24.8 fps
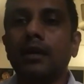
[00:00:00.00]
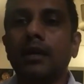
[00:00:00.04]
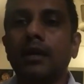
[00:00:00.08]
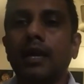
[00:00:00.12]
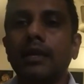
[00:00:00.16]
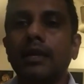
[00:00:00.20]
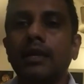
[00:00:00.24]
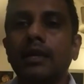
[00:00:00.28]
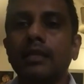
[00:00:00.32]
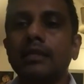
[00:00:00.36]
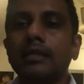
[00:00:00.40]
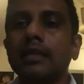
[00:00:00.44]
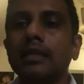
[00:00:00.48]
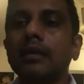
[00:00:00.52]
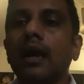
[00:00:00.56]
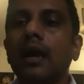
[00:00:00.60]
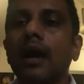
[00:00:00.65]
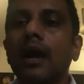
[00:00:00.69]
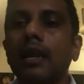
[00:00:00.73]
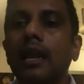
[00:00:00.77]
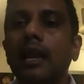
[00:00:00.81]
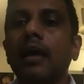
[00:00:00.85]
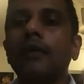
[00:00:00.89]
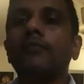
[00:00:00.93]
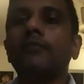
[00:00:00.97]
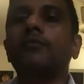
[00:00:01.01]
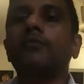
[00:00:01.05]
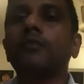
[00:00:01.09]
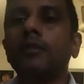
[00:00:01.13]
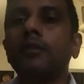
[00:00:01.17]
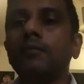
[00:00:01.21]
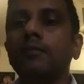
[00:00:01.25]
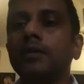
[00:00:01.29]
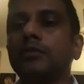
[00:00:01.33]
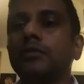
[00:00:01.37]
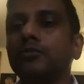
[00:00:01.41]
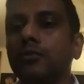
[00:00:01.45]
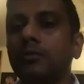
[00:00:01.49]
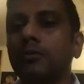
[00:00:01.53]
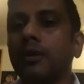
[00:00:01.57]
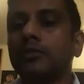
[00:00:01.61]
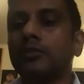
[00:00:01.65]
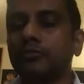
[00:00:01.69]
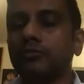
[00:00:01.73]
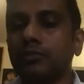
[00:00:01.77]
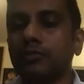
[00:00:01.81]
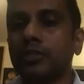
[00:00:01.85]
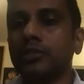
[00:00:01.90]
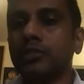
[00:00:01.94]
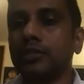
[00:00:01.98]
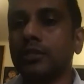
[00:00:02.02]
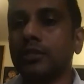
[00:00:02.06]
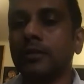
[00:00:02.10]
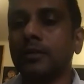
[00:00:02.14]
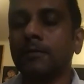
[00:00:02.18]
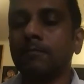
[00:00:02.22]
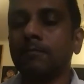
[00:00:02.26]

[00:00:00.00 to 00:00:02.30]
and I think our lives will be so much richer